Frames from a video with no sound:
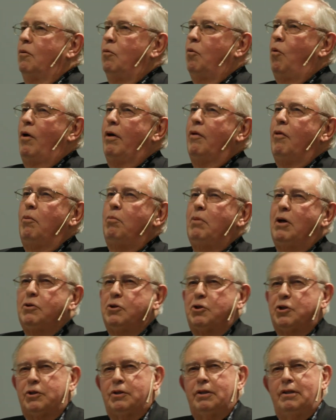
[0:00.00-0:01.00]
One of the
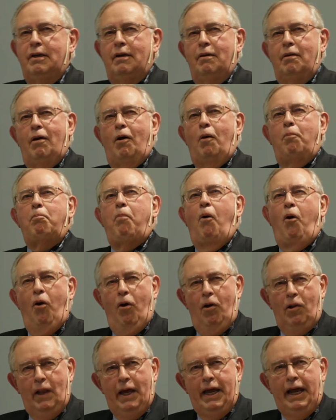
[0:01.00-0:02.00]
most
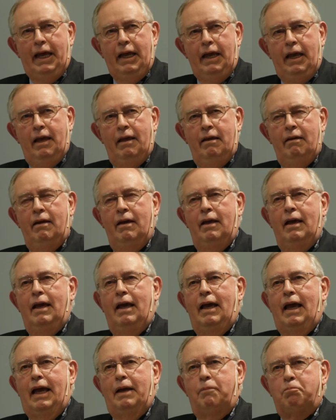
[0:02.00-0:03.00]
appalling
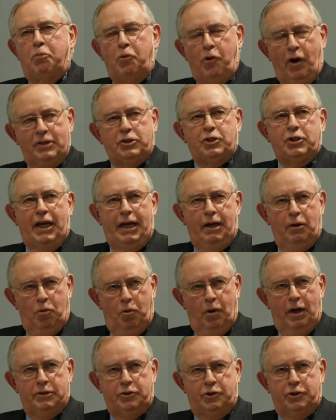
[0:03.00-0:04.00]
and pressing
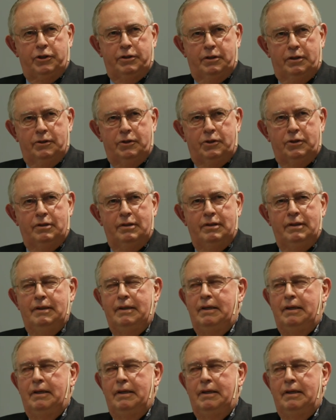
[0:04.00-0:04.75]
questions